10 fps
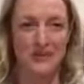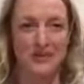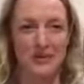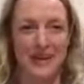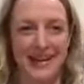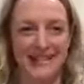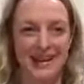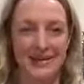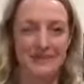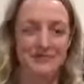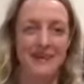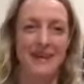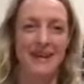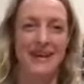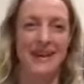Good with the head there.
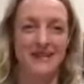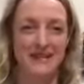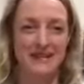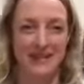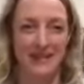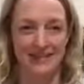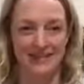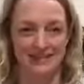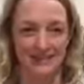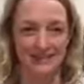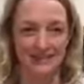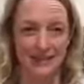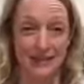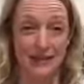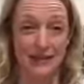Inhale for 10.
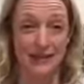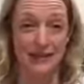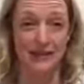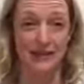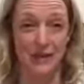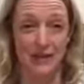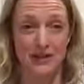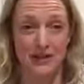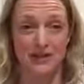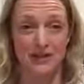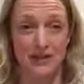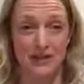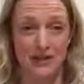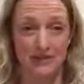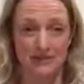Lovely, Kathy. Great chest
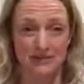opener.